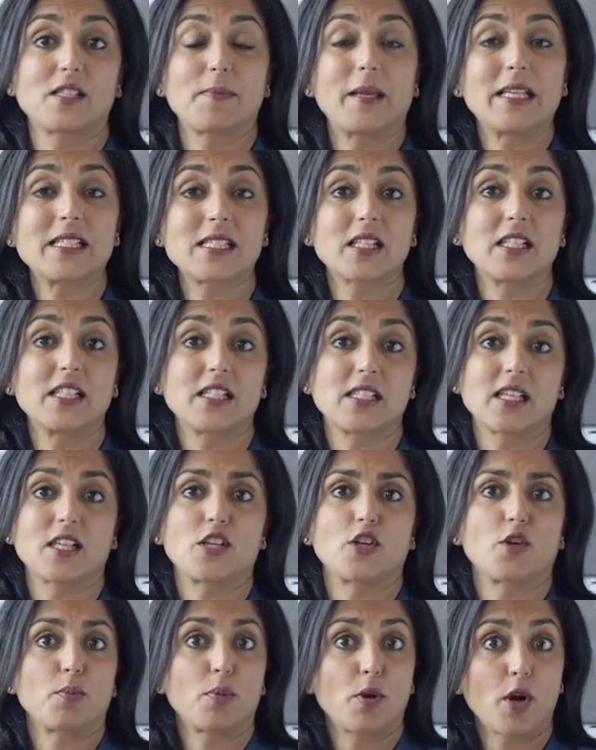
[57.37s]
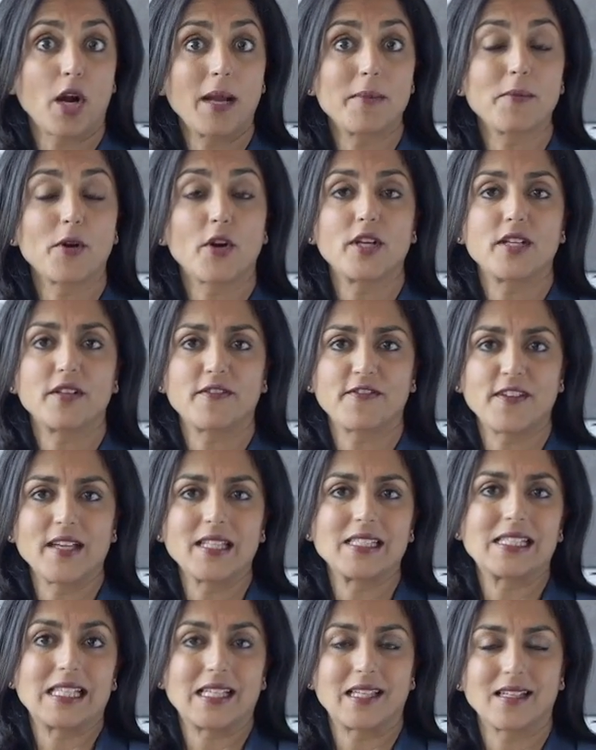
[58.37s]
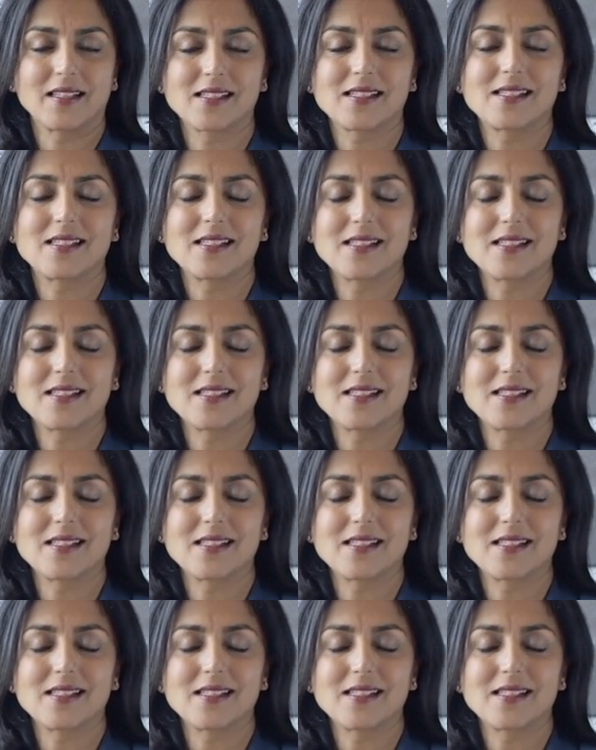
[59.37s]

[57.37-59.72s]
basically it's like your primary defense against